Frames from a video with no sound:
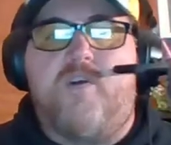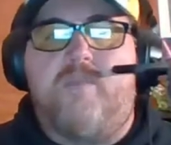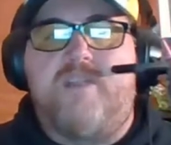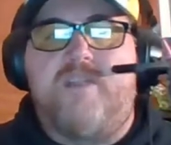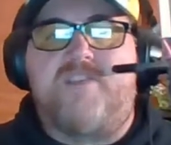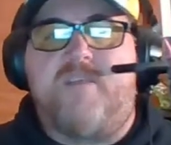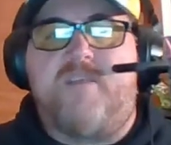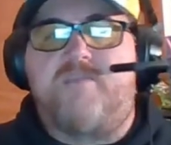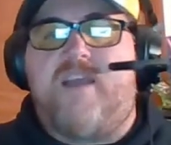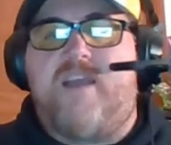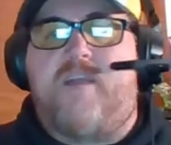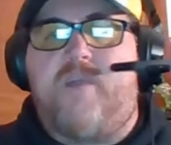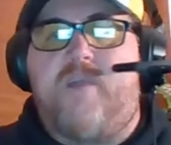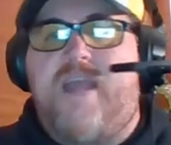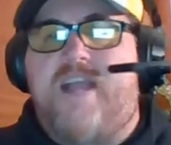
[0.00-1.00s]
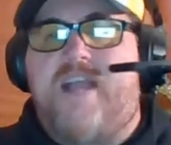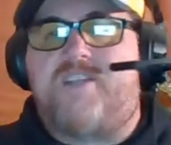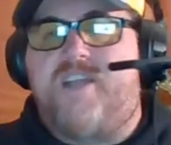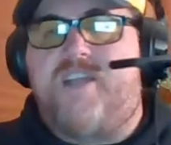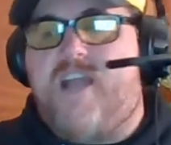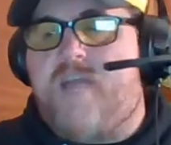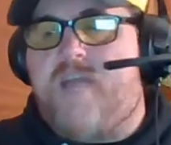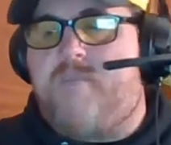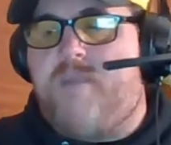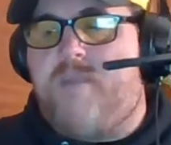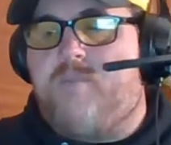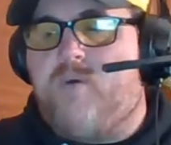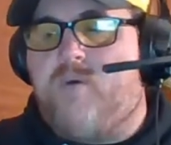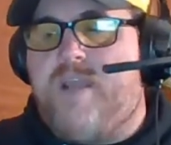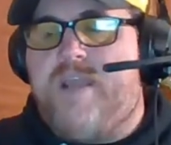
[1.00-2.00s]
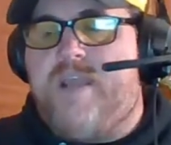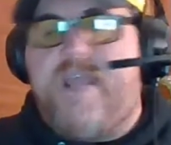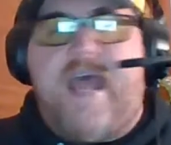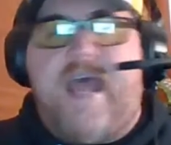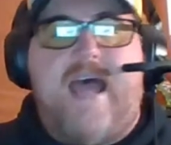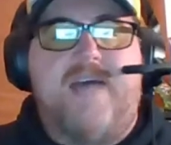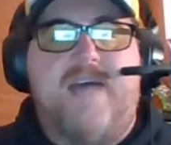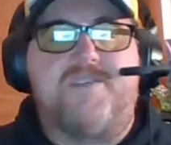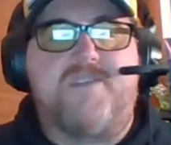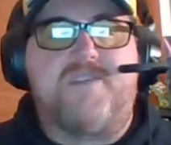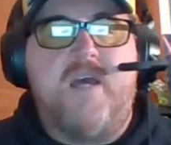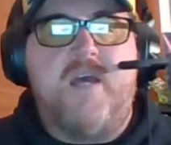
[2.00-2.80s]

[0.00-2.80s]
but it seems like when he actually got people in as